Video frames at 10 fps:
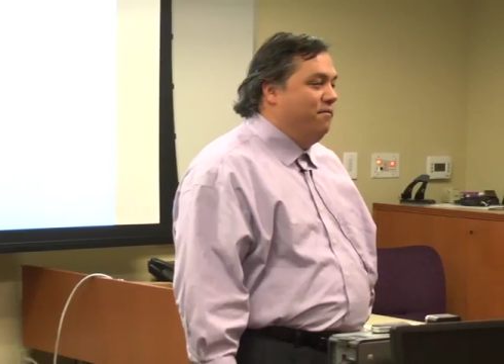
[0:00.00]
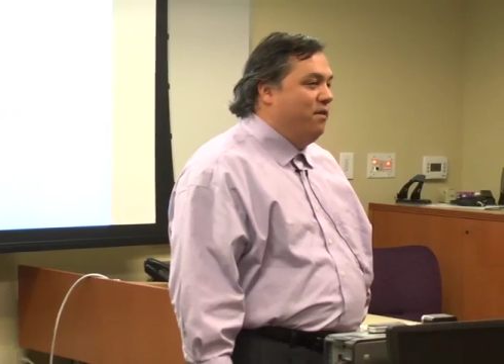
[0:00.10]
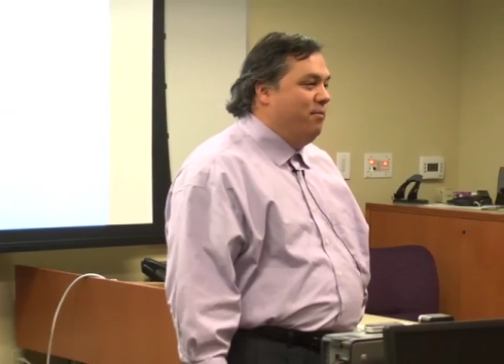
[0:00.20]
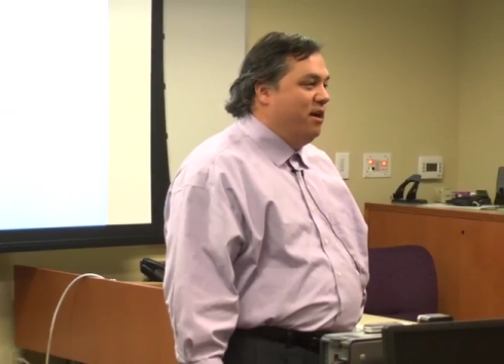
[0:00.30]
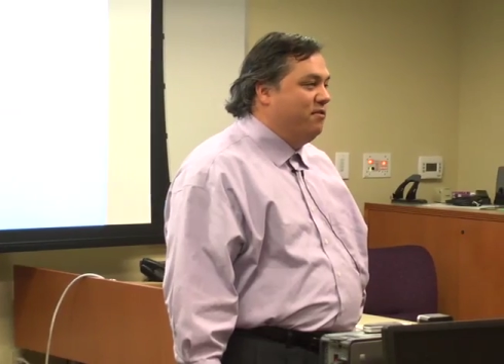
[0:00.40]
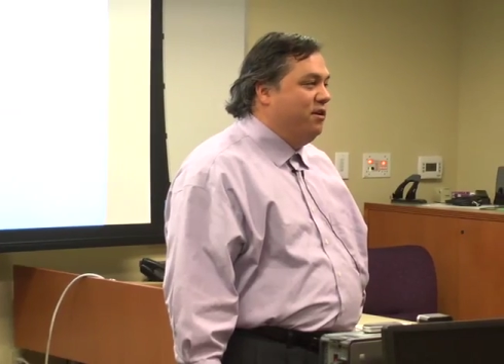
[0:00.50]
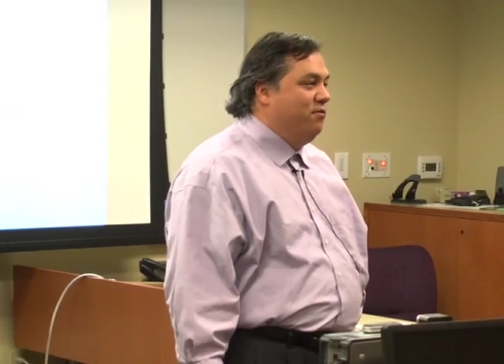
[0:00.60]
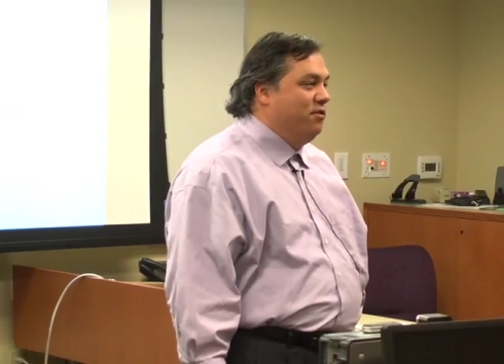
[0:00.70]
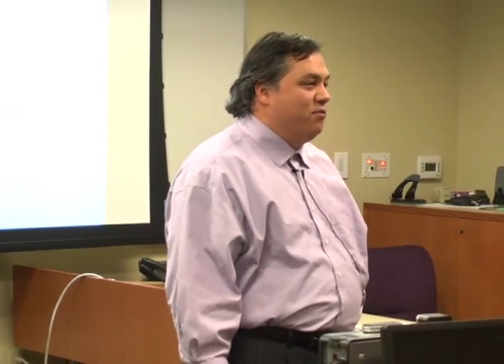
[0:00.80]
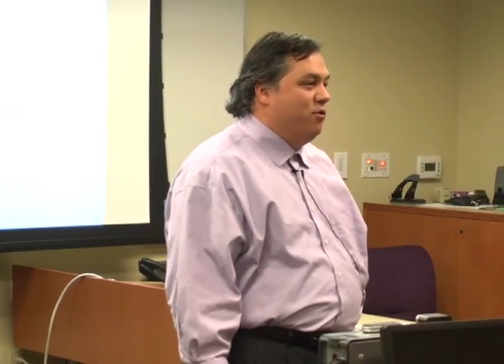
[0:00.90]
if I'm asking
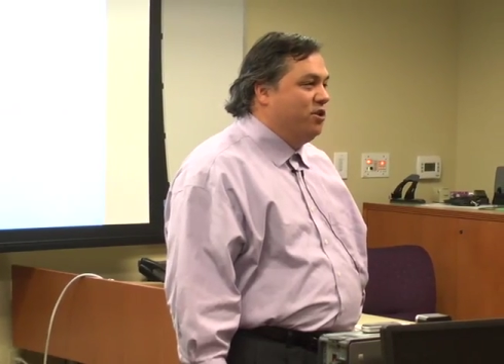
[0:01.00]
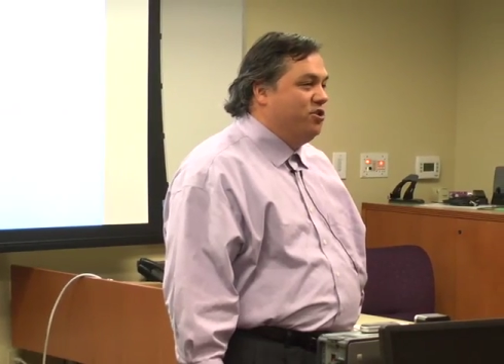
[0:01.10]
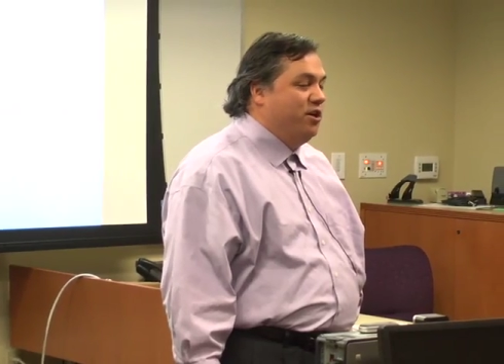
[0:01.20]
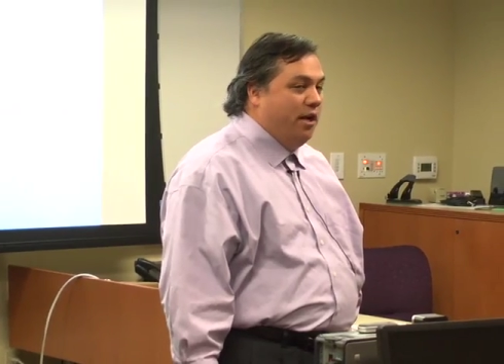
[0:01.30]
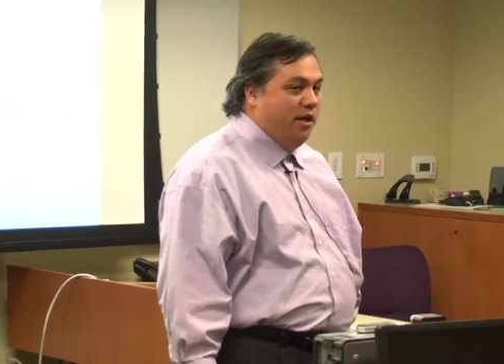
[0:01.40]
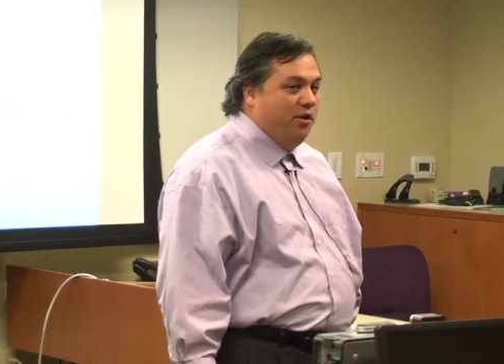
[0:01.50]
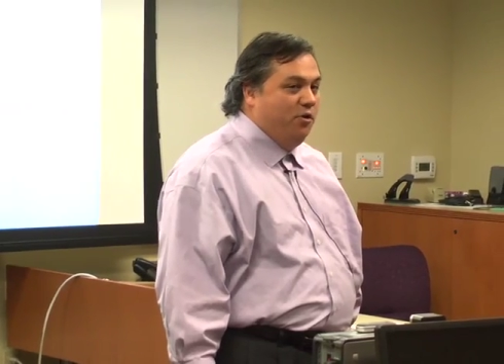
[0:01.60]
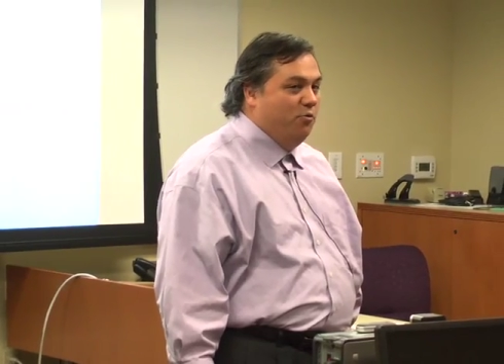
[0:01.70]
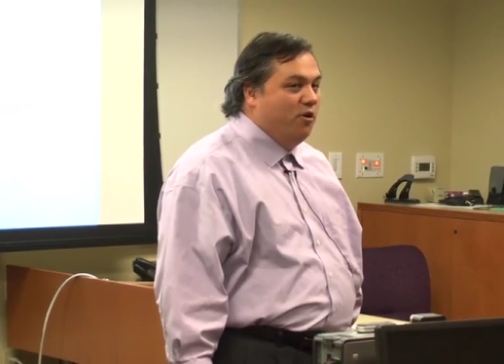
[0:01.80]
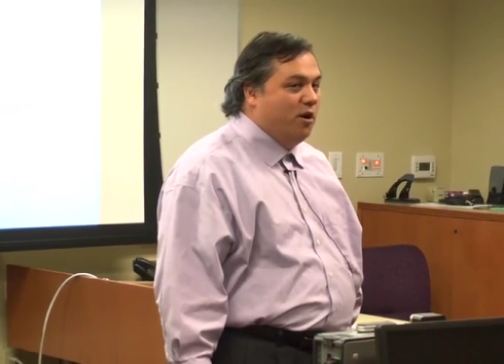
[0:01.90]
you this question and
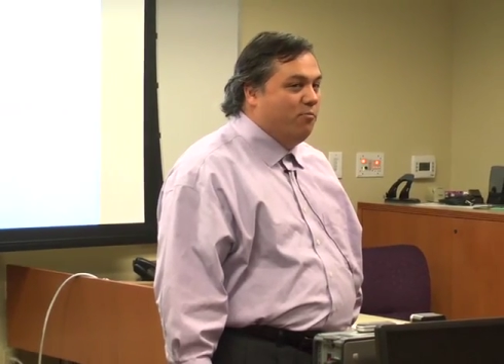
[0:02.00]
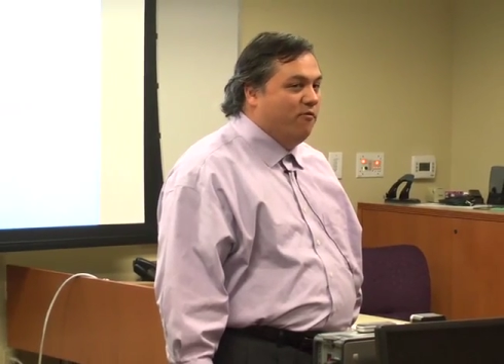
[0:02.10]
you are a